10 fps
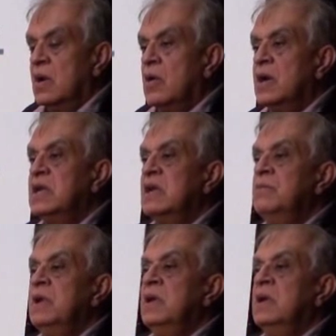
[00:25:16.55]
God
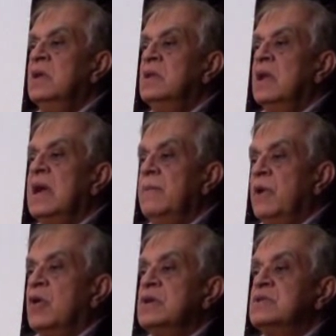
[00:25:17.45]
can be,
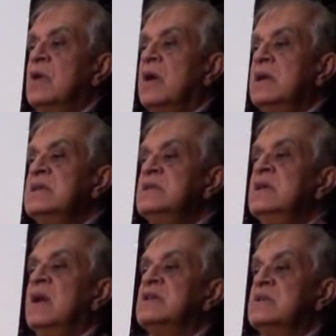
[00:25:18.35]
because God is
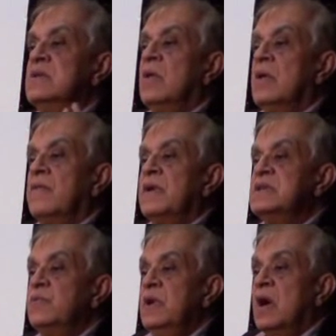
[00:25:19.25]
in us, in all of
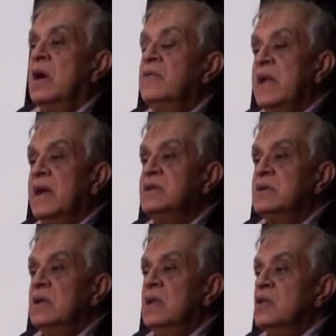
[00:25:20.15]
us, we are
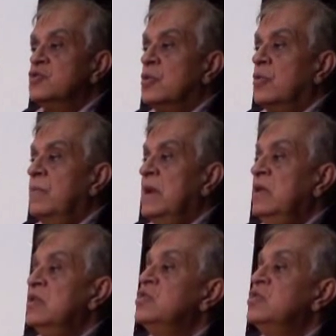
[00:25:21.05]
that. So many